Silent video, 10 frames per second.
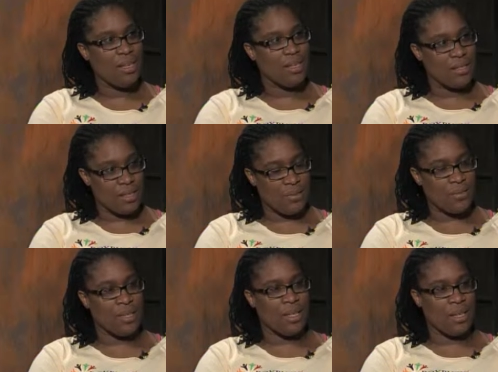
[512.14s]

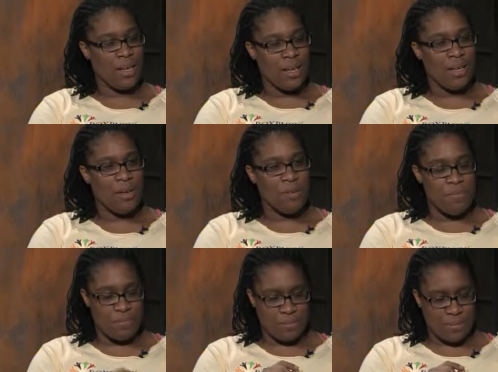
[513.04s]
definitely.
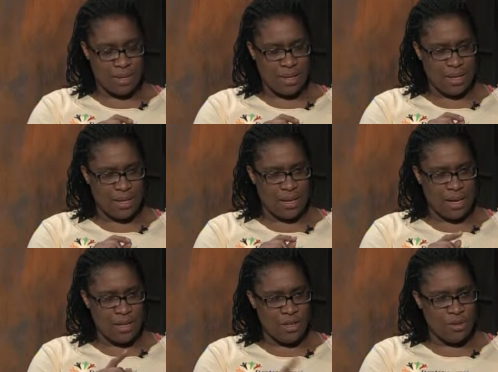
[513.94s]

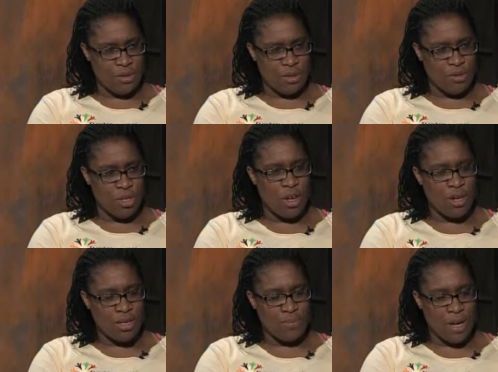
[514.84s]
I know you
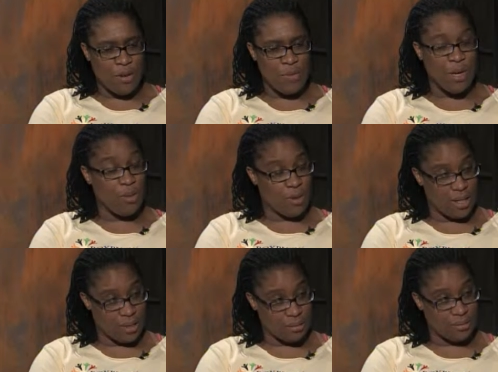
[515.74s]
talked about
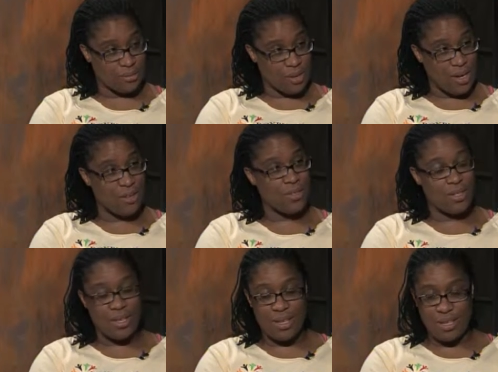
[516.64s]
marijuana, right? You're
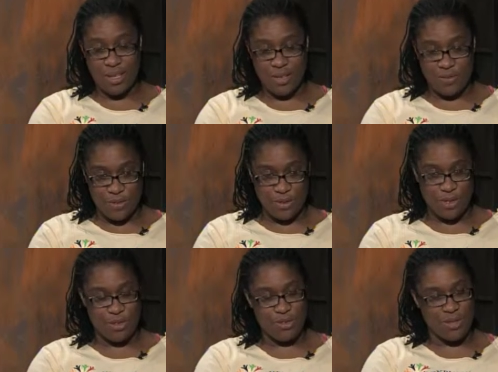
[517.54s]
seeing young folks
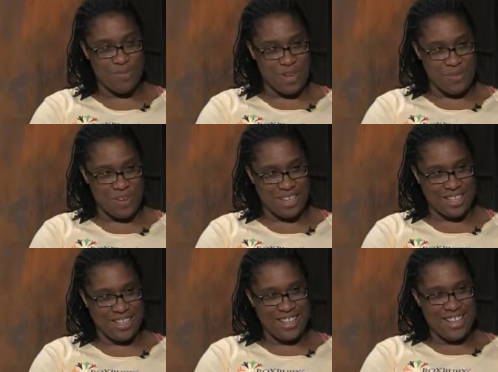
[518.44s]
using marijuana.
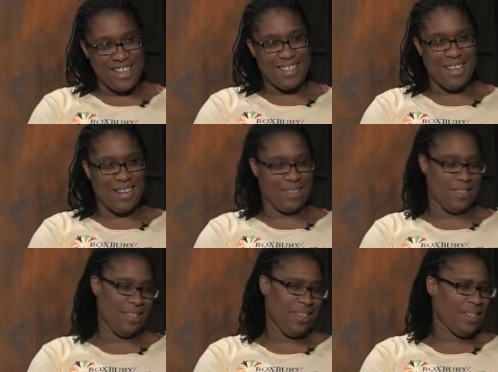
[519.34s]
Now,
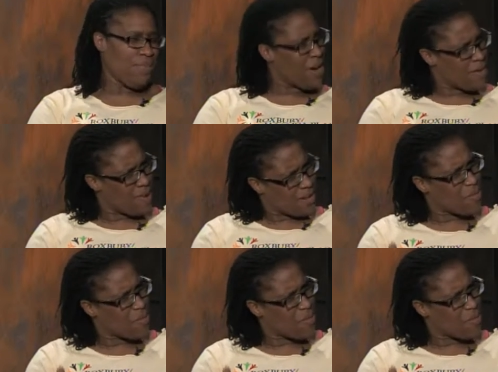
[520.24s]
is marijuana